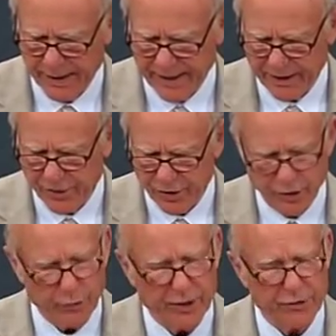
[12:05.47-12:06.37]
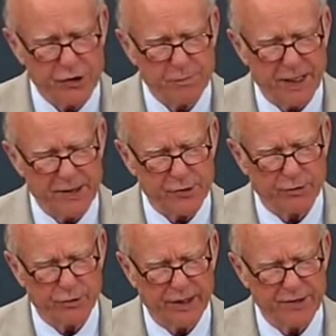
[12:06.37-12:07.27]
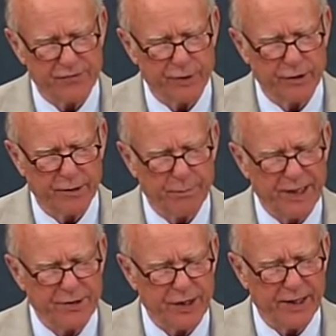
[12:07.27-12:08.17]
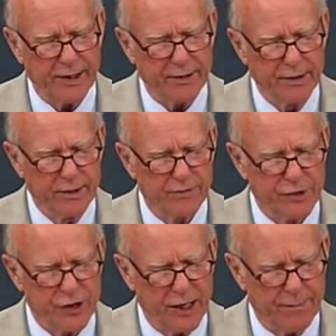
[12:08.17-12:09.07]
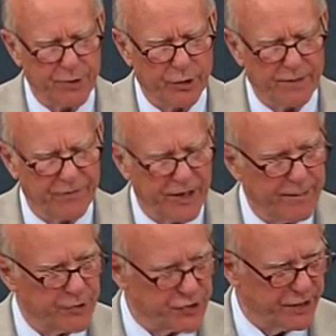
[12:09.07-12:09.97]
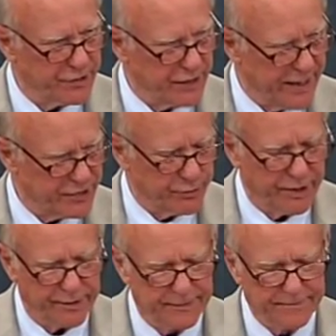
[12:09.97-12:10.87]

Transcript: and continuing the spousal transfer and maintaining the top 35% tax rate.